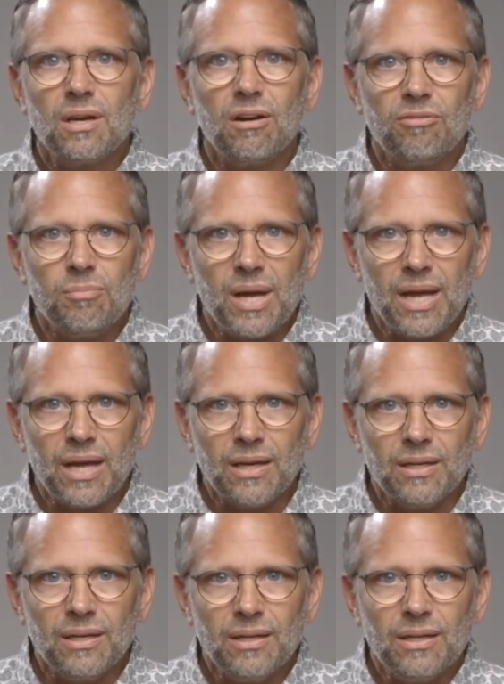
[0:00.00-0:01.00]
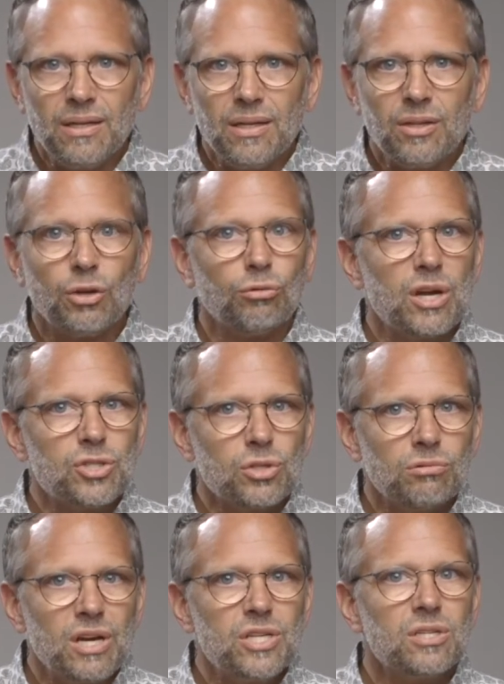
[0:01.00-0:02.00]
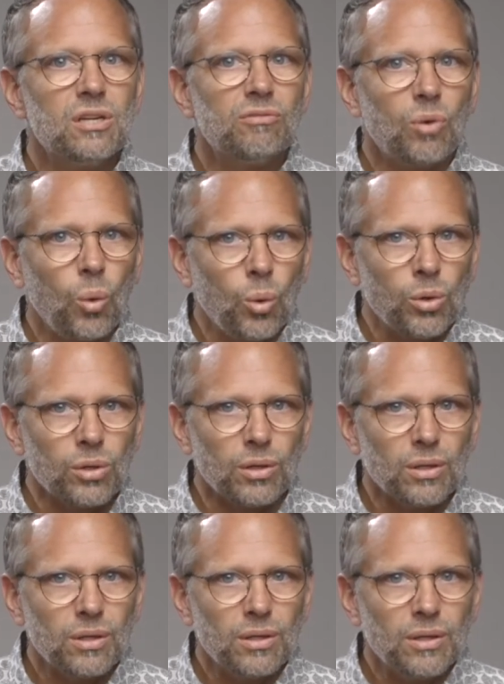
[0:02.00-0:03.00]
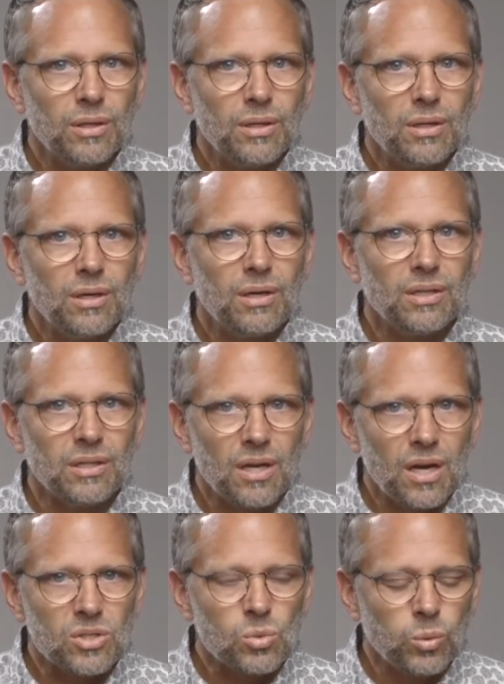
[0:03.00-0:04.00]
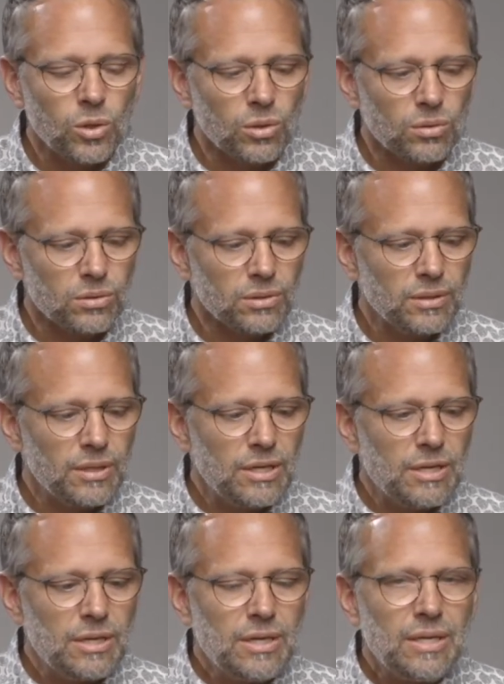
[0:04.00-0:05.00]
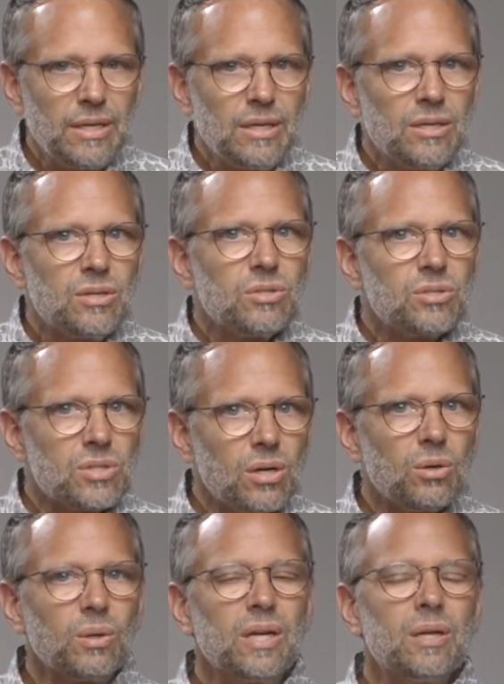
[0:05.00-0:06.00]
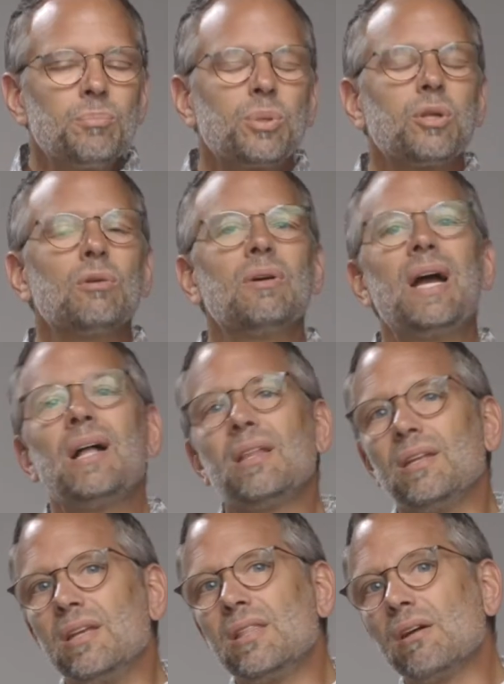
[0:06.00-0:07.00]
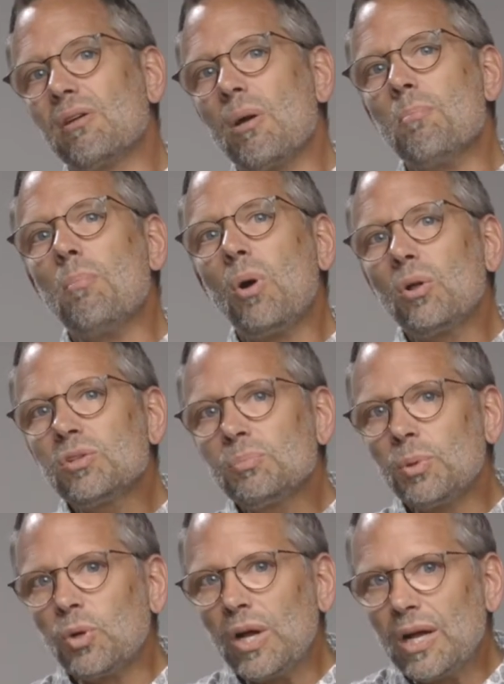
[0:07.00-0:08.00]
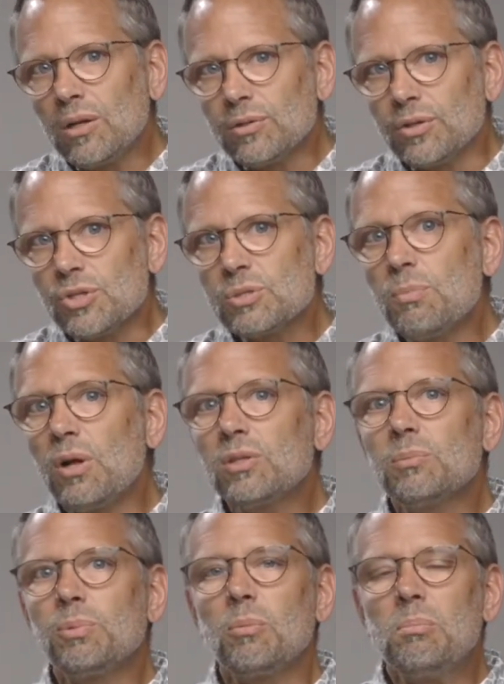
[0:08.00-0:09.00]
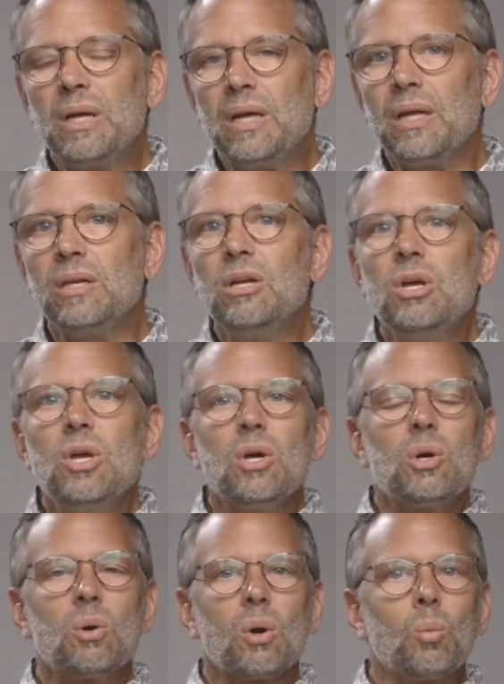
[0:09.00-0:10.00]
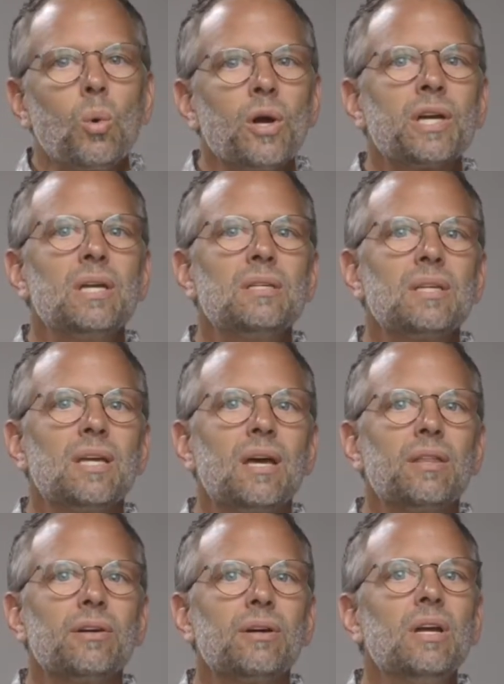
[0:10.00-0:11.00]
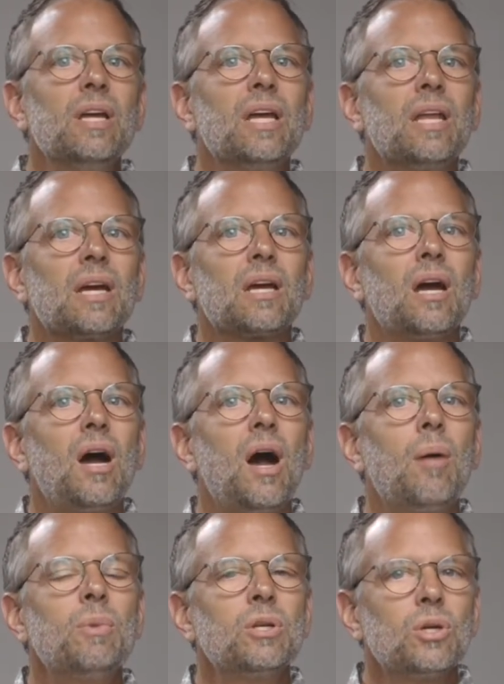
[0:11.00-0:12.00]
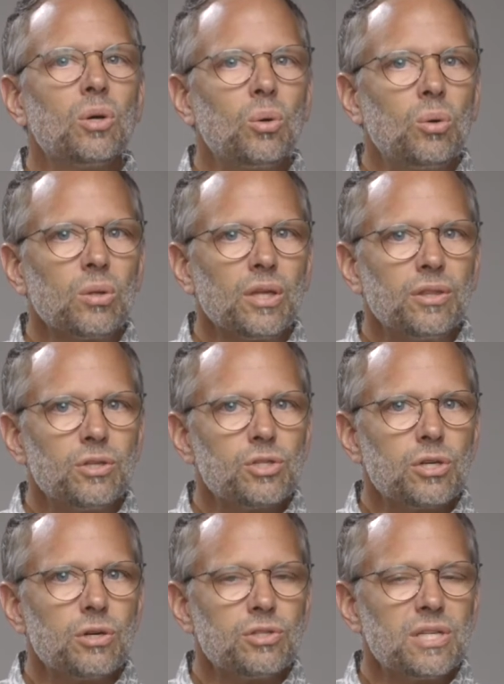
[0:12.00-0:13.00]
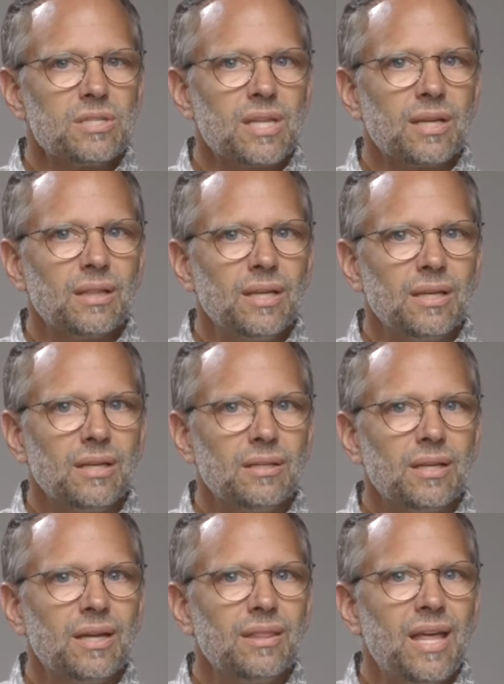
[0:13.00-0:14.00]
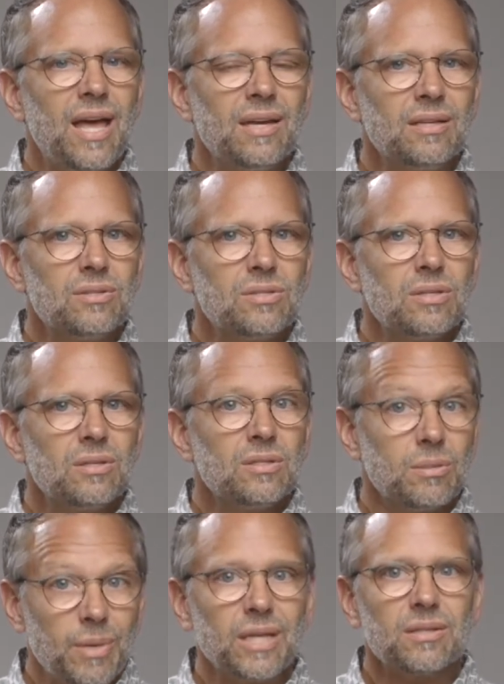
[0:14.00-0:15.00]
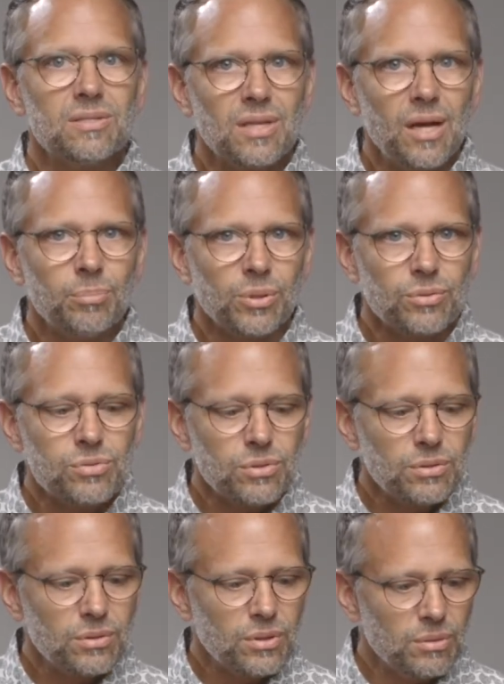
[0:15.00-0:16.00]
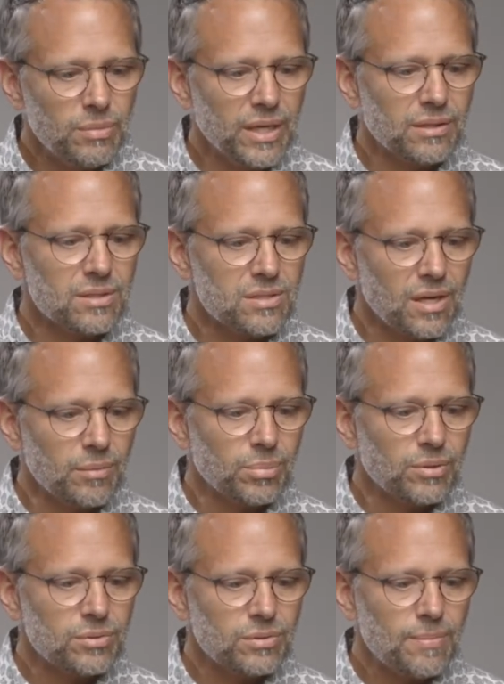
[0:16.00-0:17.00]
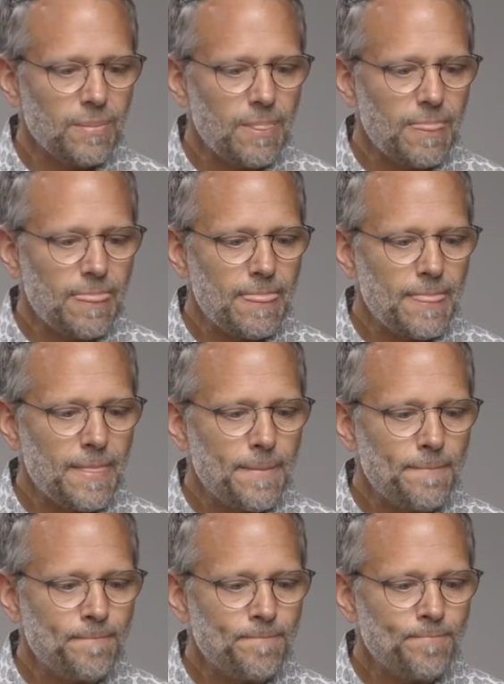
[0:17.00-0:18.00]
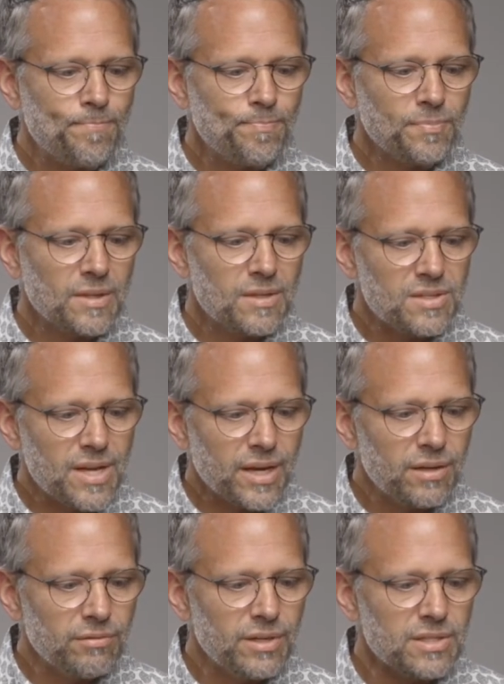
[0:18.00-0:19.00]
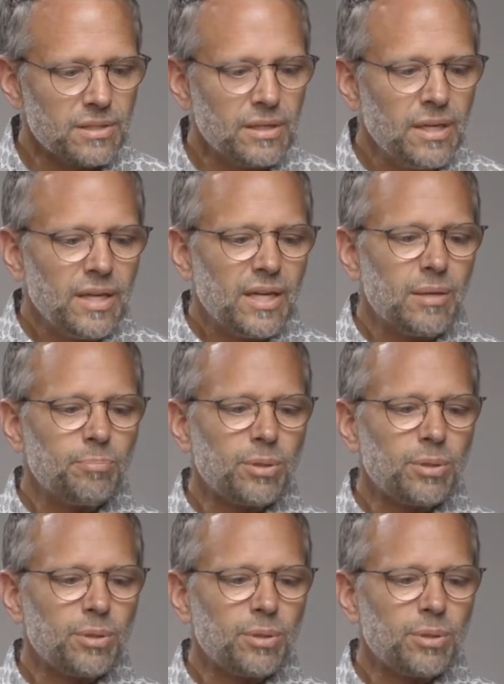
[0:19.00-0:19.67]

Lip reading: of man, the restoration of order in God's world? So in plurality, there are multiple elders, multiple men who are working together in a common goal in the church as they lead it, and that is to make disciples who make disciples. The second reason, in